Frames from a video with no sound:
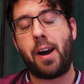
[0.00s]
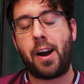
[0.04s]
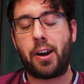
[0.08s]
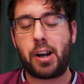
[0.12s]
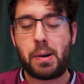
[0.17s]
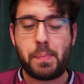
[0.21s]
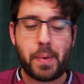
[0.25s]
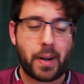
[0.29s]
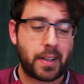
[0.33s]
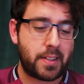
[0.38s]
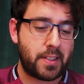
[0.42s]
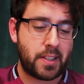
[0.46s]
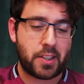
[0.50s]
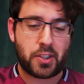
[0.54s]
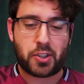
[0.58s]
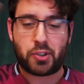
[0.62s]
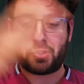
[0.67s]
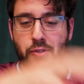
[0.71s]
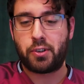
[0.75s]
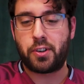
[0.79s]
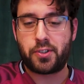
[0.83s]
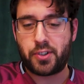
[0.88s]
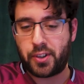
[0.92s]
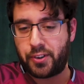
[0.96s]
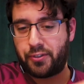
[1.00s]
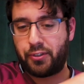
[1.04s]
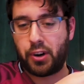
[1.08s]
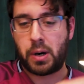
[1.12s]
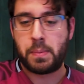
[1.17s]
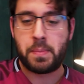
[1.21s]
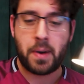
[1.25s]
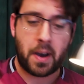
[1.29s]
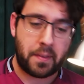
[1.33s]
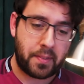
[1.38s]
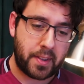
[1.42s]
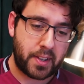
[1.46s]
I'll go back to the structured
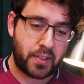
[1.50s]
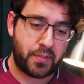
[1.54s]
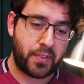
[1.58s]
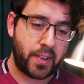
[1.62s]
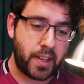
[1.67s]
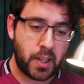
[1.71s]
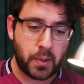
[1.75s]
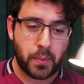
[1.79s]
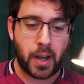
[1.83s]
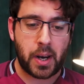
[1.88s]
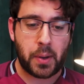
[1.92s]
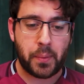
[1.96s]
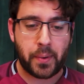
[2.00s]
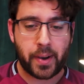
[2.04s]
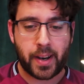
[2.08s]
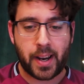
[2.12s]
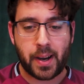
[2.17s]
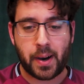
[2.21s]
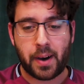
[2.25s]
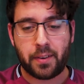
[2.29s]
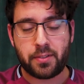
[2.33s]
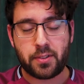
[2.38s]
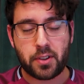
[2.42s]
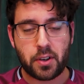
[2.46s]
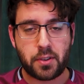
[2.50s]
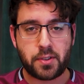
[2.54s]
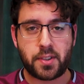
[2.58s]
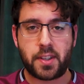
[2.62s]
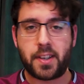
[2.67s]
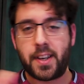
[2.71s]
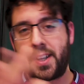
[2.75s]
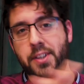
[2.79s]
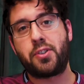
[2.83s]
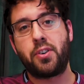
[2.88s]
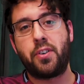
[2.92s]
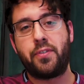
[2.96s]
format of this video anyway now after those
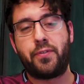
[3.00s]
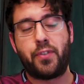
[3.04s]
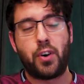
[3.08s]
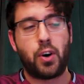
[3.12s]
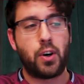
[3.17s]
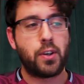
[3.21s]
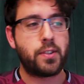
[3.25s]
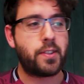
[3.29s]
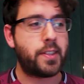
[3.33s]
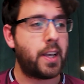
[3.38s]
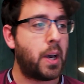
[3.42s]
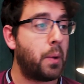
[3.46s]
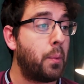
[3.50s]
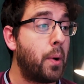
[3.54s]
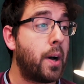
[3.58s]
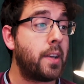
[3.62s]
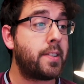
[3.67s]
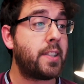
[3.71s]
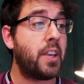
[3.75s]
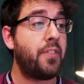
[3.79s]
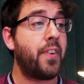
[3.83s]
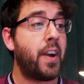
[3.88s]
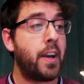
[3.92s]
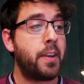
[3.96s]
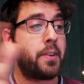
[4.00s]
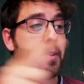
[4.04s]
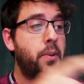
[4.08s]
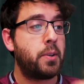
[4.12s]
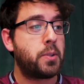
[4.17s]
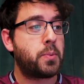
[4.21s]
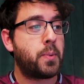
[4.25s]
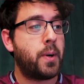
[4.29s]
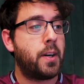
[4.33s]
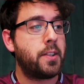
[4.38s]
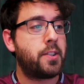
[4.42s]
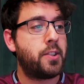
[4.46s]
initial thoughts there. I want to say thank
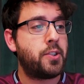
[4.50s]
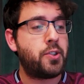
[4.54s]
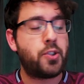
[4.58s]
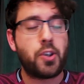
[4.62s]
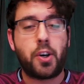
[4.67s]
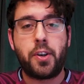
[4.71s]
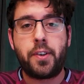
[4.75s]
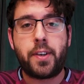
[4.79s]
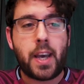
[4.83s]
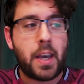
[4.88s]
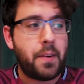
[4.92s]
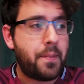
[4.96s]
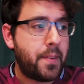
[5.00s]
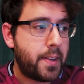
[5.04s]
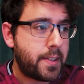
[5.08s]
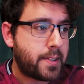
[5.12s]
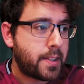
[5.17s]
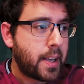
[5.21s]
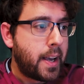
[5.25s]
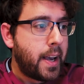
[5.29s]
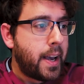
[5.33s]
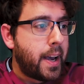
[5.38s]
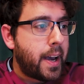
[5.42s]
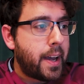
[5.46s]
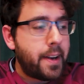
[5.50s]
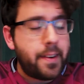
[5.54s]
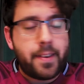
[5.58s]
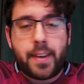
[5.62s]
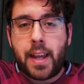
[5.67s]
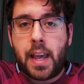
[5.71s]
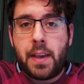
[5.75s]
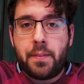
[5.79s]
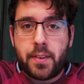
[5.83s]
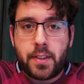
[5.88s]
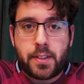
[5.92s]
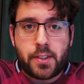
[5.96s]
you as well to John Davis and
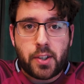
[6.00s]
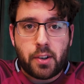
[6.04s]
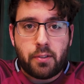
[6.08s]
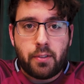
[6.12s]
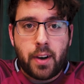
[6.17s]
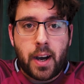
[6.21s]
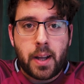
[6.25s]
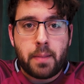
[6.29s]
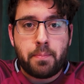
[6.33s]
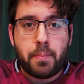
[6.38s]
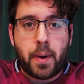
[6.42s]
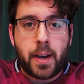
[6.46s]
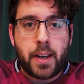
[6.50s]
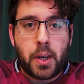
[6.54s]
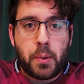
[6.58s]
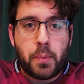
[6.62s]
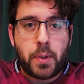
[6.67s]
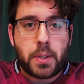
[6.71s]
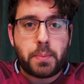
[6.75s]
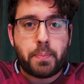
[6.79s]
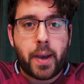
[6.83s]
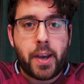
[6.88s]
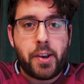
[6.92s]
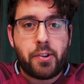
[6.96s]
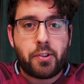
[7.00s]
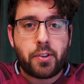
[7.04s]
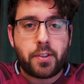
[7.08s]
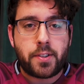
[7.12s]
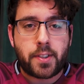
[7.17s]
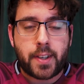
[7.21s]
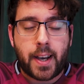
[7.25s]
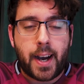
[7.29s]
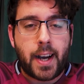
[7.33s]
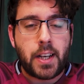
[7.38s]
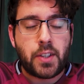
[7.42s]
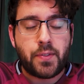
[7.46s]
David Turan, my newest
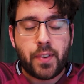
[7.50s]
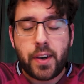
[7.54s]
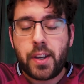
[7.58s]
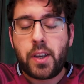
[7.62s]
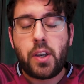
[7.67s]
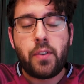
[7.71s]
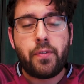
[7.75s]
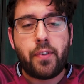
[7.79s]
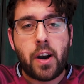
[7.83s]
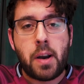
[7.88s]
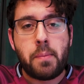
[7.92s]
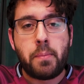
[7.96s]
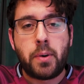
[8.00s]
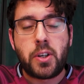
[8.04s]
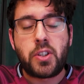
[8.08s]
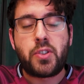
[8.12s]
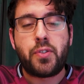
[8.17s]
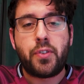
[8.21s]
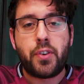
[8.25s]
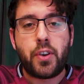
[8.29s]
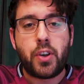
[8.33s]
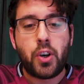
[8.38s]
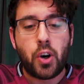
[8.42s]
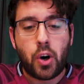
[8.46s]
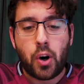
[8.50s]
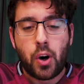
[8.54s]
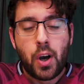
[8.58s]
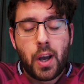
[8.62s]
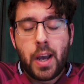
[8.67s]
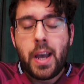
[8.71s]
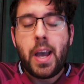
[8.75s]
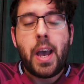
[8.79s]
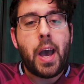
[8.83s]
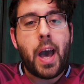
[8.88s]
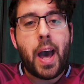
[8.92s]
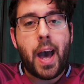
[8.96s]
patrons. Guys, thank you very much for your
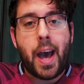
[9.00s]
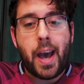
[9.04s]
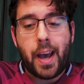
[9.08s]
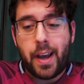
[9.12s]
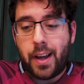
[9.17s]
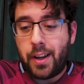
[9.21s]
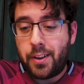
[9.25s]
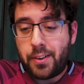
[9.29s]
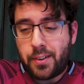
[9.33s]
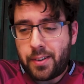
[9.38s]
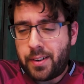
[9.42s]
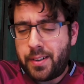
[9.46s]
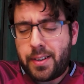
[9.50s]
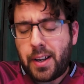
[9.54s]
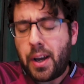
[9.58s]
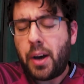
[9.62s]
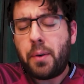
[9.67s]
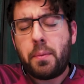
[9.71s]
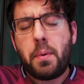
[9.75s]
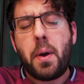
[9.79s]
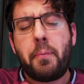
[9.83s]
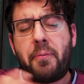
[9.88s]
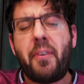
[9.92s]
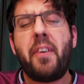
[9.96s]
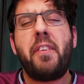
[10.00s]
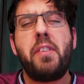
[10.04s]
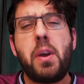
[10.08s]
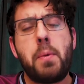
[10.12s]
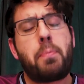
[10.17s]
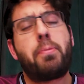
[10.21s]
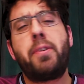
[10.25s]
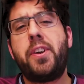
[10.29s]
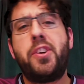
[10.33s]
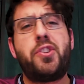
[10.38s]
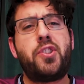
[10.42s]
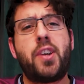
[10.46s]
very
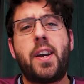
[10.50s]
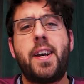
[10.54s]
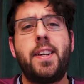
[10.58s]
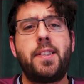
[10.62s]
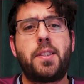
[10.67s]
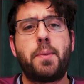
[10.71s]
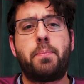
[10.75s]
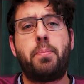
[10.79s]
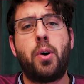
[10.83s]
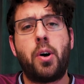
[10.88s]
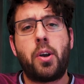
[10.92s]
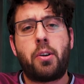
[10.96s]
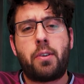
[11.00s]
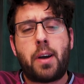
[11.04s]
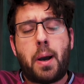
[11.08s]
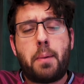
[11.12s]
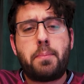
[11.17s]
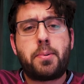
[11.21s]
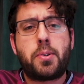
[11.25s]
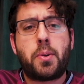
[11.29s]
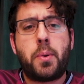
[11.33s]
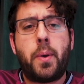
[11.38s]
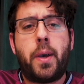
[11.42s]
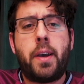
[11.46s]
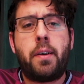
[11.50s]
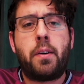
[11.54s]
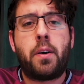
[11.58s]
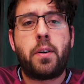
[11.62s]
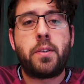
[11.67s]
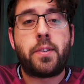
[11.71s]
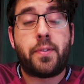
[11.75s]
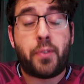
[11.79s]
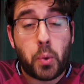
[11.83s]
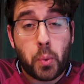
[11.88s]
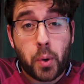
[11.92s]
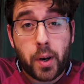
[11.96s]
appreciated support. You're absolute
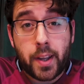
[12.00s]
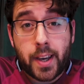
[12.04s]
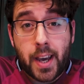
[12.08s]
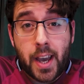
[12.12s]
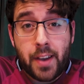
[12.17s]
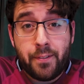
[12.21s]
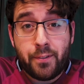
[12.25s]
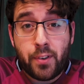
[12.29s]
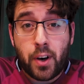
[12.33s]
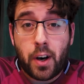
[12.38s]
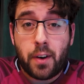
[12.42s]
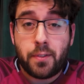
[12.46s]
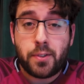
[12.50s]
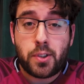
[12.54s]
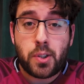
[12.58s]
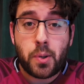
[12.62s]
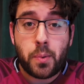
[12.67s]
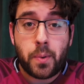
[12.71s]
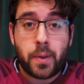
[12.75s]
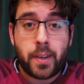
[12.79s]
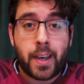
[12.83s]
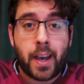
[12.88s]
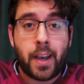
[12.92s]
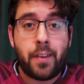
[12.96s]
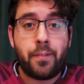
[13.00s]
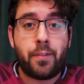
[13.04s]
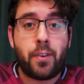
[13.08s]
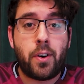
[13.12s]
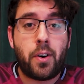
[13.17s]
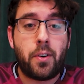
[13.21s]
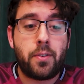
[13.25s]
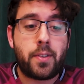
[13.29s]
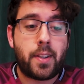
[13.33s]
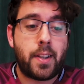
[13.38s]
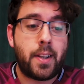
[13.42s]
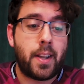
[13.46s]
heroes. If you want to get involved too and get
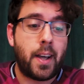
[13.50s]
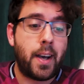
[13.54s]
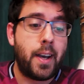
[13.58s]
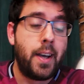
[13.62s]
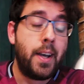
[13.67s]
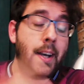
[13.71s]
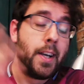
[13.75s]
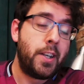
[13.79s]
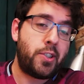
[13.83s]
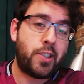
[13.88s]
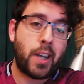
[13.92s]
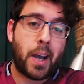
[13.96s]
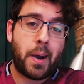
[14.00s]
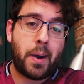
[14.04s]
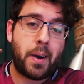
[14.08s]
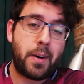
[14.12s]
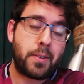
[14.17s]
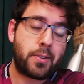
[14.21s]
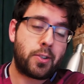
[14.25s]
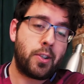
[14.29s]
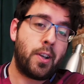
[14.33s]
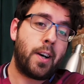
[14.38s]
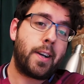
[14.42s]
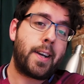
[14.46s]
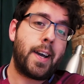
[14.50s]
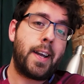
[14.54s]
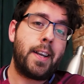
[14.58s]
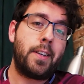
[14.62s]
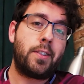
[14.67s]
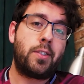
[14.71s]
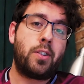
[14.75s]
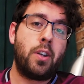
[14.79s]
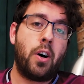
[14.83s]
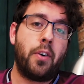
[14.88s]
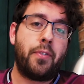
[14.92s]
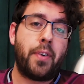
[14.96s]
involved in that, shout outs and all that kind
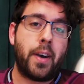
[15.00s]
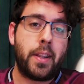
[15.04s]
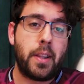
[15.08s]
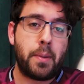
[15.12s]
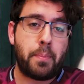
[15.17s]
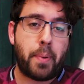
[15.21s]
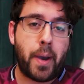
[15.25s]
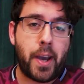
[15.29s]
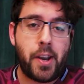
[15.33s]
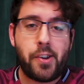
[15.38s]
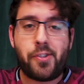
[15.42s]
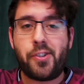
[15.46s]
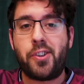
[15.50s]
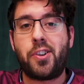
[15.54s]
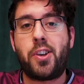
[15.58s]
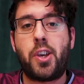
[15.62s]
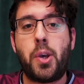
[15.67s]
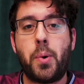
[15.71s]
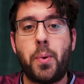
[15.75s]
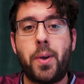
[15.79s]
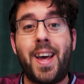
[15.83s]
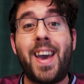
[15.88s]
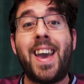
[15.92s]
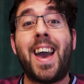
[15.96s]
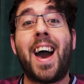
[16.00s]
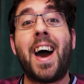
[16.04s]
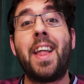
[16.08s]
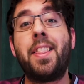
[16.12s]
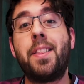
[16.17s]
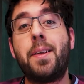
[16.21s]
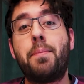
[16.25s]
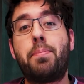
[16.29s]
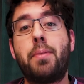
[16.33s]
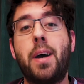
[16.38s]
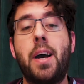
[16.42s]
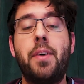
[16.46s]
of stuff, and the Patreon Q&A
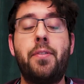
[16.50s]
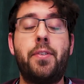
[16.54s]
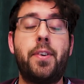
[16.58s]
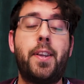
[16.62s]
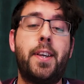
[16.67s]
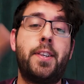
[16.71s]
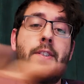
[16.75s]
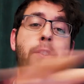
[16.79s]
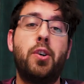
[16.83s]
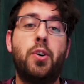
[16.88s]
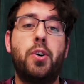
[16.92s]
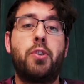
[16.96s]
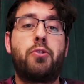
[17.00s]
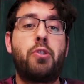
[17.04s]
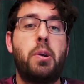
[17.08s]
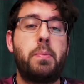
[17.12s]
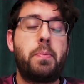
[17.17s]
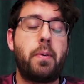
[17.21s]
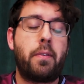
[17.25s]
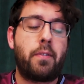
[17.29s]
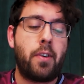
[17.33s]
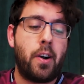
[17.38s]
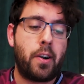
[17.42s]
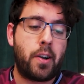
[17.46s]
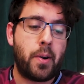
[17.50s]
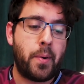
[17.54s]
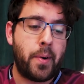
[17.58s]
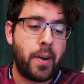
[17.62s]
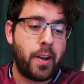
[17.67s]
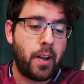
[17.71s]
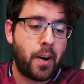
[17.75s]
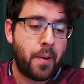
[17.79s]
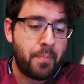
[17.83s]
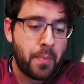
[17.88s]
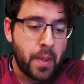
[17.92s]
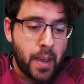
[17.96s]
and the private Discord group I've got
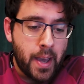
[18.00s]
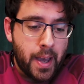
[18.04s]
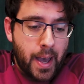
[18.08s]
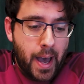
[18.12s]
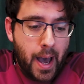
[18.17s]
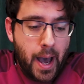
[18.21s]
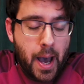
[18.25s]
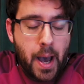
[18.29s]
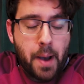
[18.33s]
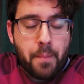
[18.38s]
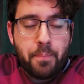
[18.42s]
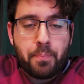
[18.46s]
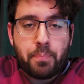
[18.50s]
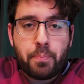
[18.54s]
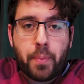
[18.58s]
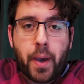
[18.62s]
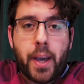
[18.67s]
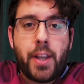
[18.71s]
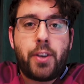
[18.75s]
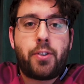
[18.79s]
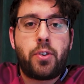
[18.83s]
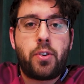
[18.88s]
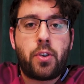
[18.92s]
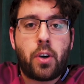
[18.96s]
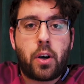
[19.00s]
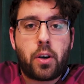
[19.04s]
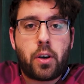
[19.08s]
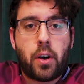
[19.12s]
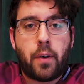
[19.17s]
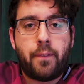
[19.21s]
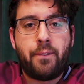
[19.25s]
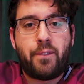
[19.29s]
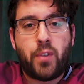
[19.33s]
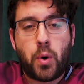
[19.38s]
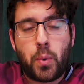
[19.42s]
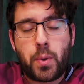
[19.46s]
going on,
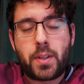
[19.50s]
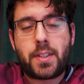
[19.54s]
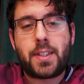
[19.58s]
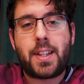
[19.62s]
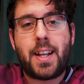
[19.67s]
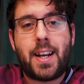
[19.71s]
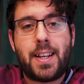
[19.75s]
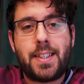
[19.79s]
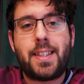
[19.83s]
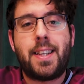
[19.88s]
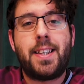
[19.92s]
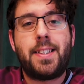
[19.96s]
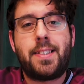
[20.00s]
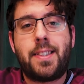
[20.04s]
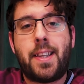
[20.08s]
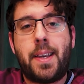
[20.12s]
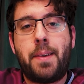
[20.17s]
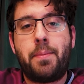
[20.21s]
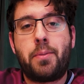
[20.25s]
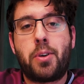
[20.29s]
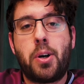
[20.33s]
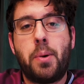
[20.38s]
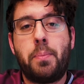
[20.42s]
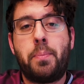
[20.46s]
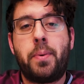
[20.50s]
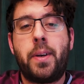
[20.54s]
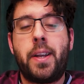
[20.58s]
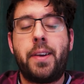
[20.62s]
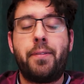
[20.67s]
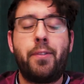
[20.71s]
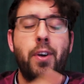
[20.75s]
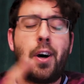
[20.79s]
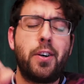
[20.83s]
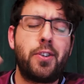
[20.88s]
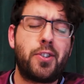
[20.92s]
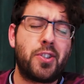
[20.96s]
Patreon.com/esteemedcompany.
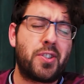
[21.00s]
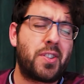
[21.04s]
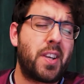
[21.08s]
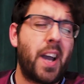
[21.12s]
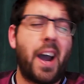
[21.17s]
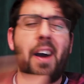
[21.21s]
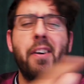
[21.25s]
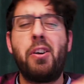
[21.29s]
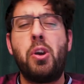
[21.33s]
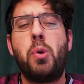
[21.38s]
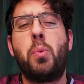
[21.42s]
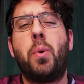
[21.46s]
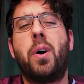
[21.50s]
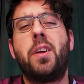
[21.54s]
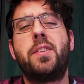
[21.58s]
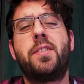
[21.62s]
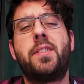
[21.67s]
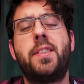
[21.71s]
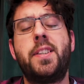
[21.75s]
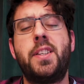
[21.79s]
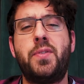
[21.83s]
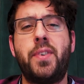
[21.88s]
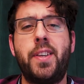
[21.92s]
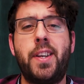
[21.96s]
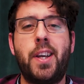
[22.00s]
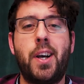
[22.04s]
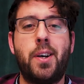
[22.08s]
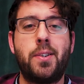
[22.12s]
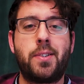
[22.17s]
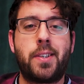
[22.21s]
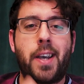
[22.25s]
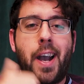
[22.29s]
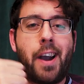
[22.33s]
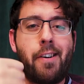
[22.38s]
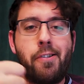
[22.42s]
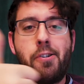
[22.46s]
If not, just carry on watching these
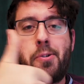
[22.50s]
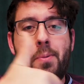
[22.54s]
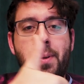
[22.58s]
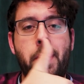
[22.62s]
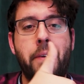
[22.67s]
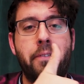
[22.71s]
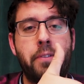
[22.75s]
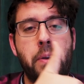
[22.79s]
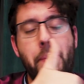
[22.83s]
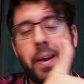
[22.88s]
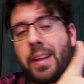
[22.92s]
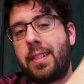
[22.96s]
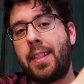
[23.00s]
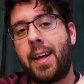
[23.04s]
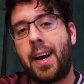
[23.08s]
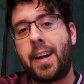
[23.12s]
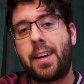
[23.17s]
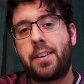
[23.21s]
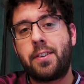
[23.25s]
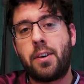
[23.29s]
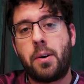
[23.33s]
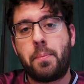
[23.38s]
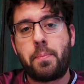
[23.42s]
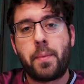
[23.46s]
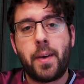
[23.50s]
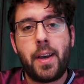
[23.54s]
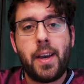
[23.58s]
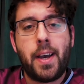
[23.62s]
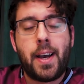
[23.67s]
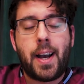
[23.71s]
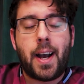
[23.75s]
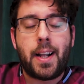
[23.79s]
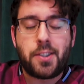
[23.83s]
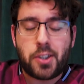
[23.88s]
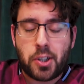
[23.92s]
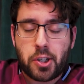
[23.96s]
videos, carry on giving a big like up
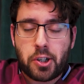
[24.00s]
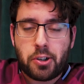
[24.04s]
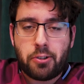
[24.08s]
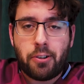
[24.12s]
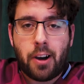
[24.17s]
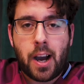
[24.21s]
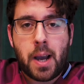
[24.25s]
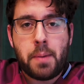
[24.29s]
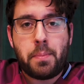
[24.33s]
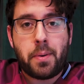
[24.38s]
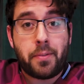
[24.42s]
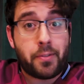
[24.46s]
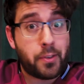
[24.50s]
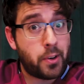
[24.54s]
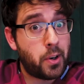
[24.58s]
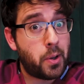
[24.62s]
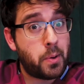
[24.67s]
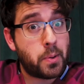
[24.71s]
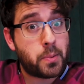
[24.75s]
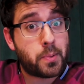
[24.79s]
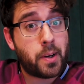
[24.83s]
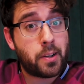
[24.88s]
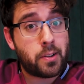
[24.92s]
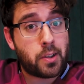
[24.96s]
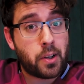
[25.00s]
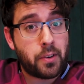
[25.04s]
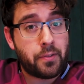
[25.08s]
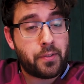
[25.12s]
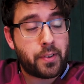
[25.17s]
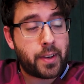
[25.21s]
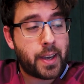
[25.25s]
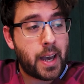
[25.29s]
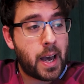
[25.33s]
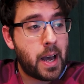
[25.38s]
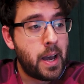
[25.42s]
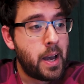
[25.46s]
and subscribe if you're new as well, don't
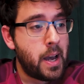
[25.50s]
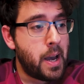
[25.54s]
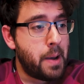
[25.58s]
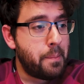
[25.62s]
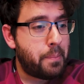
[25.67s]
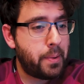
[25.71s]
forget.